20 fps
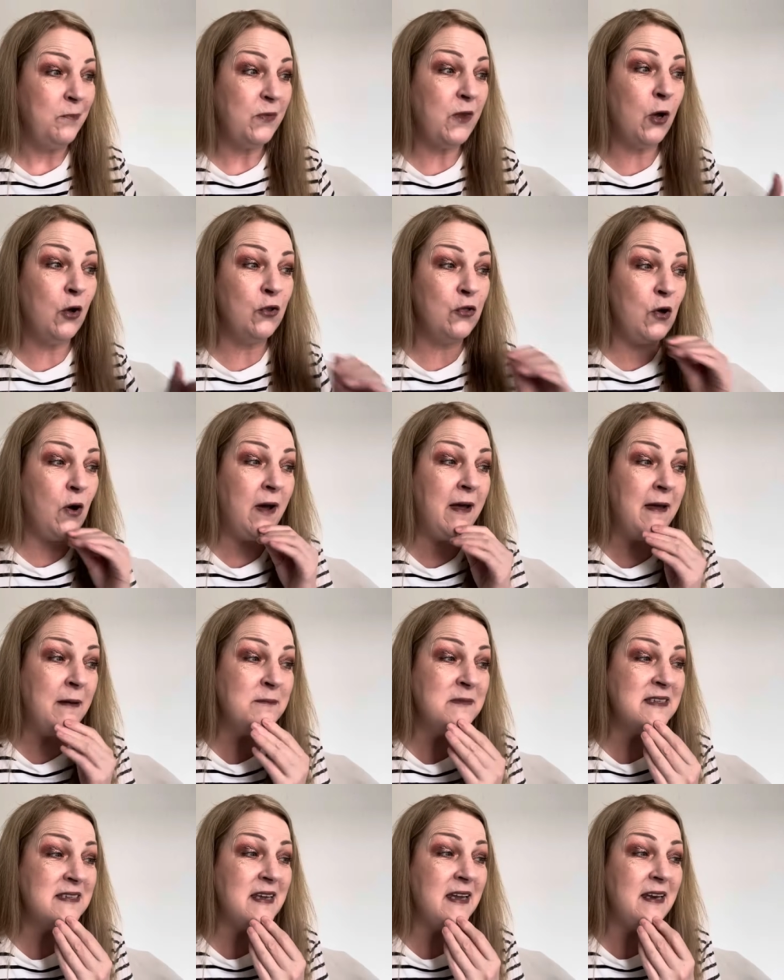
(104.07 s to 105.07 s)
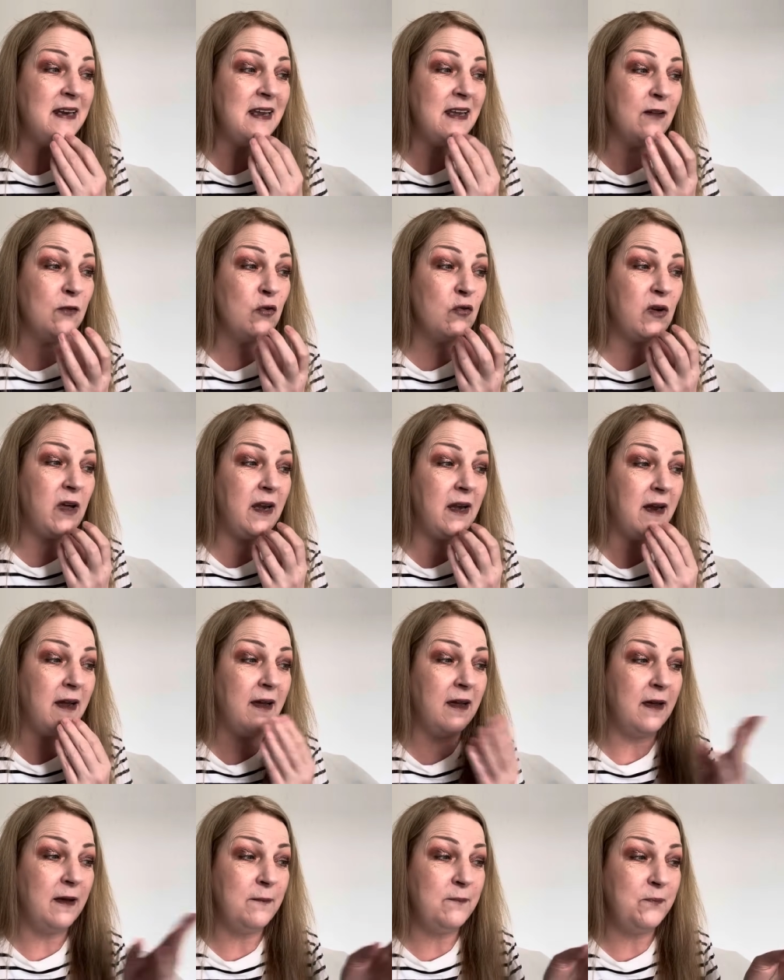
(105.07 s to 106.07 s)
although I am sitting here looking at
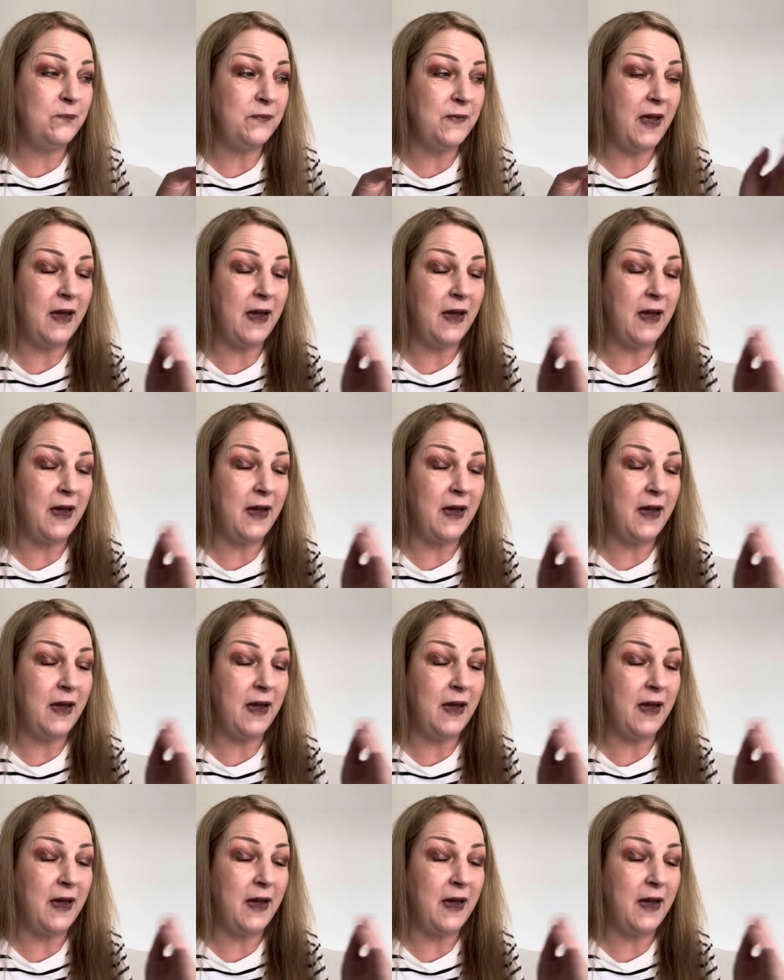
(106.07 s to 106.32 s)
um,